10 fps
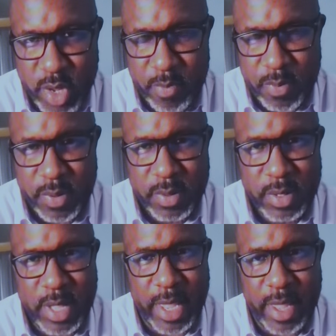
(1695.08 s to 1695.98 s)
trip.
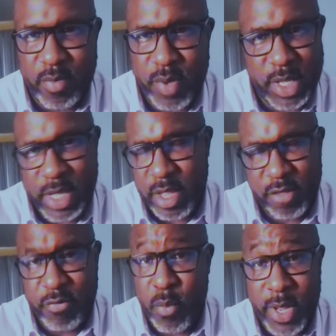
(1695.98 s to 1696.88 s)
Like it really
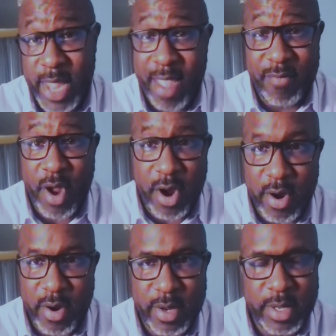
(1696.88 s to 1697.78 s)
is, from what I have
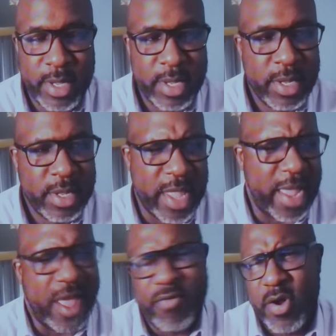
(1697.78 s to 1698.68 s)
heard.
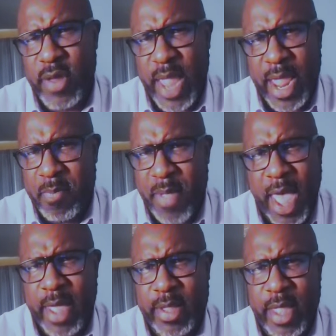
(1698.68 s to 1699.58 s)
Like I've heard
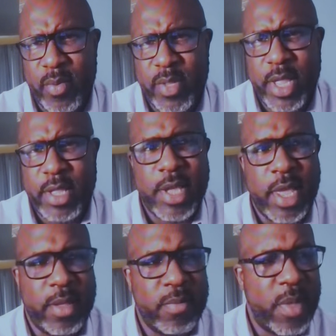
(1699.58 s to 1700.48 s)
AIPAC, like when they
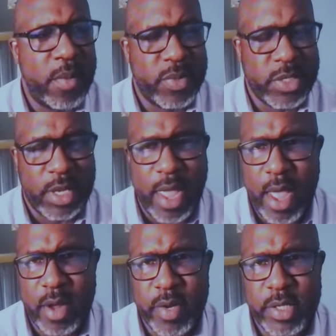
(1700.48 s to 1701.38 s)
take members of
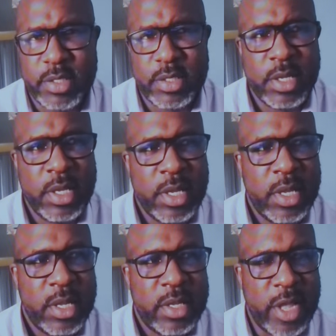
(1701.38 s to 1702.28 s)
Congress,
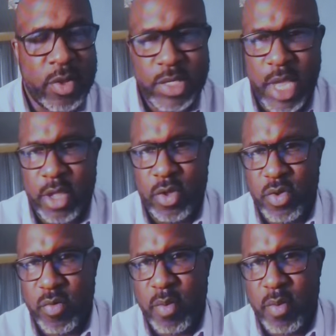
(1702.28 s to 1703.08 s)
they'll take you to